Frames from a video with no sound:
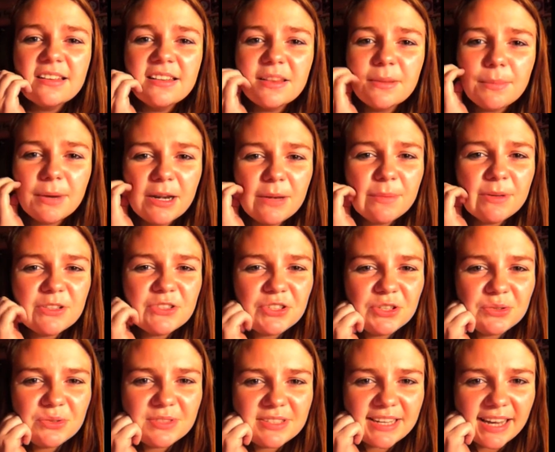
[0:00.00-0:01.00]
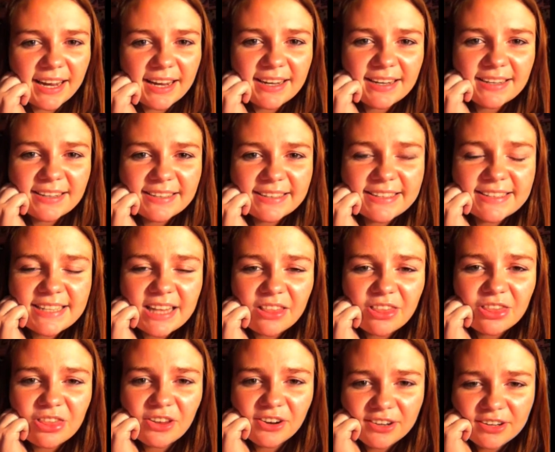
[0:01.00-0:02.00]
That might have been Tuesday. Because
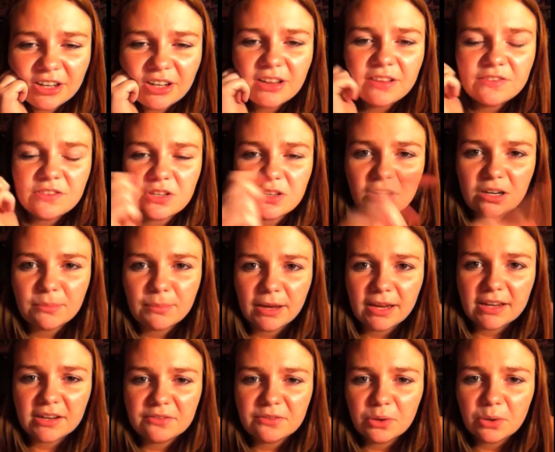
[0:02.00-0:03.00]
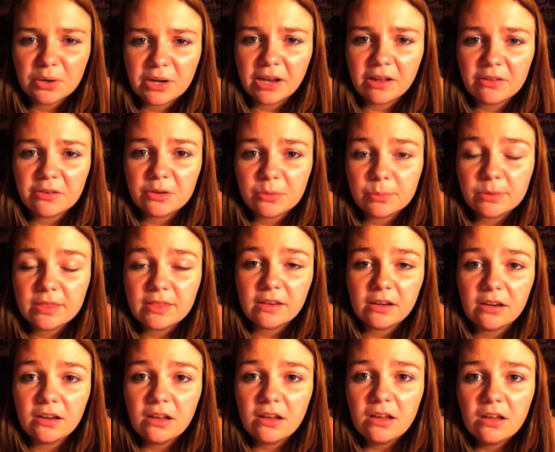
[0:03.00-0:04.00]
then I'll have to look at my photo calendar, but
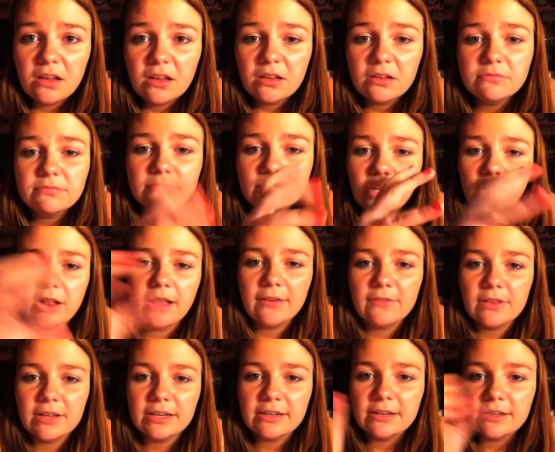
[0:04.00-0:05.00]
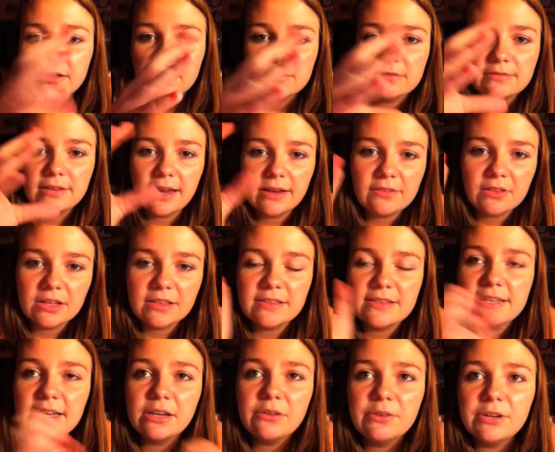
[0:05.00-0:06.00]
then I'll have, like, it'll have, like, the
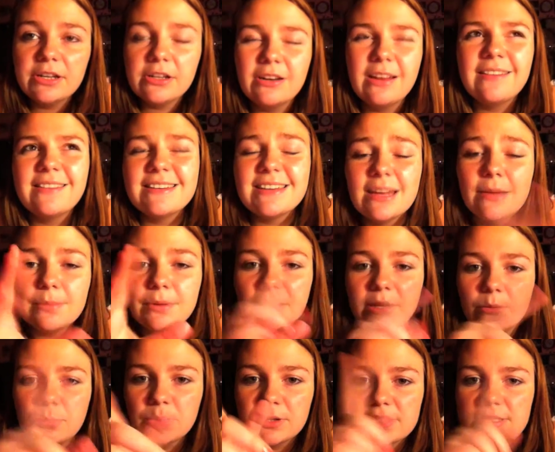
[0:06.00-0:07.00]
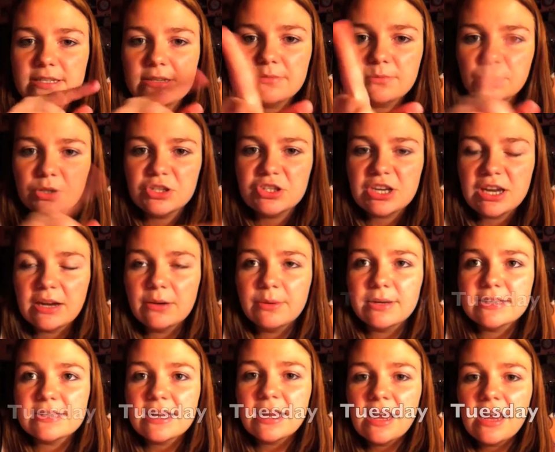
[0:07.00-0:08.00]
date right here. Not the date, but, like, which day it
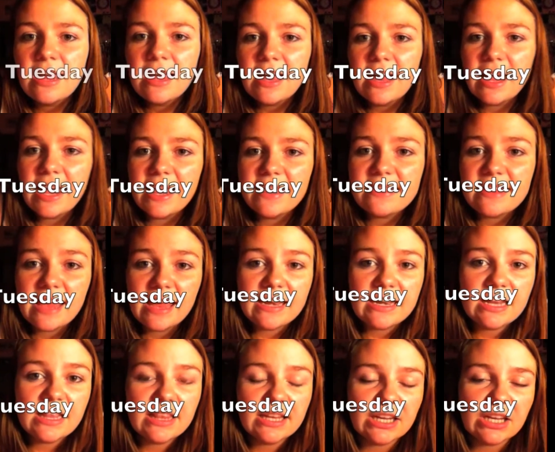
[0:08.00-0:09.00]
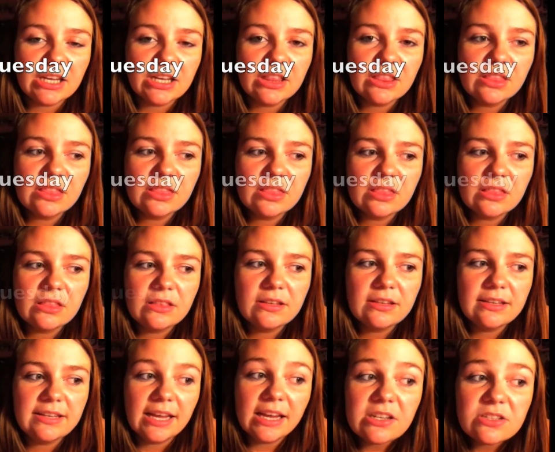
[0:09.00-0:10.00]
was. And then, like,
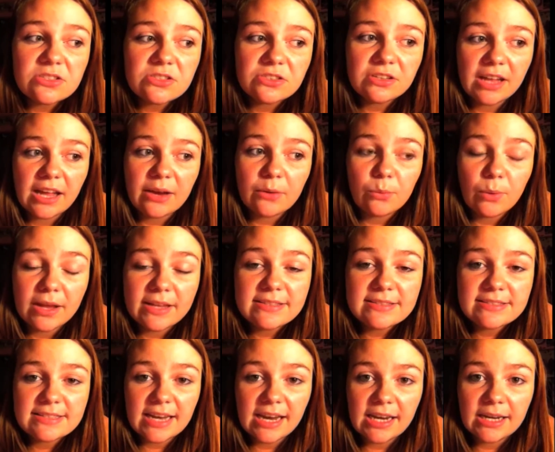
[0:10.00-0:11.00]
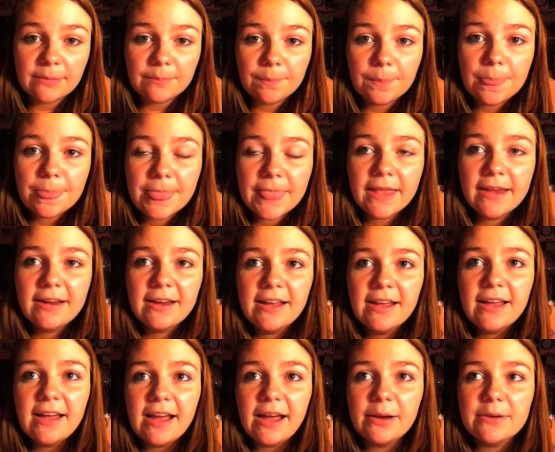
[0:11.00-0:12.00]
yesterday, Wednesday,
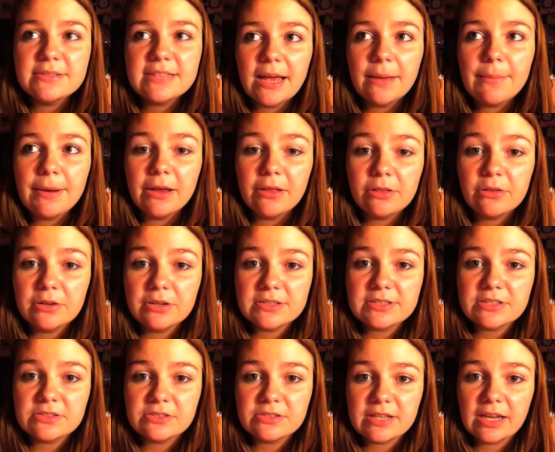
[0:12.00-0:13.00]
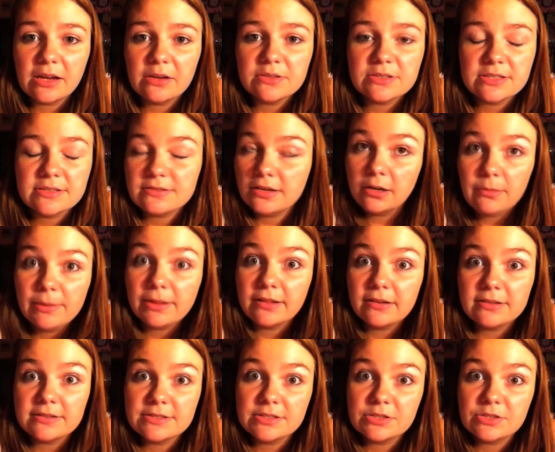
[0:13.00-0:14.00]
I was at my little sister's house, because none of my
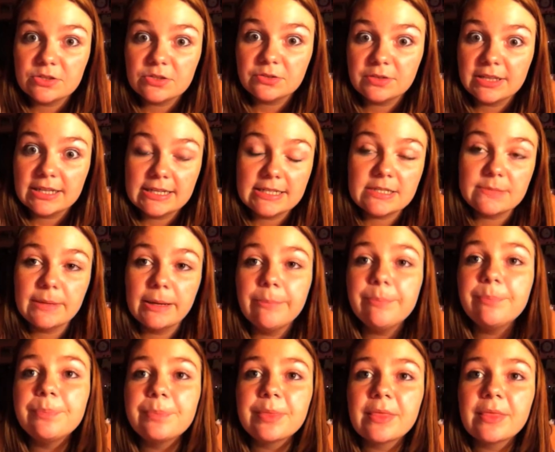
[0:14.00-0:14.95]
little sisters are related to me,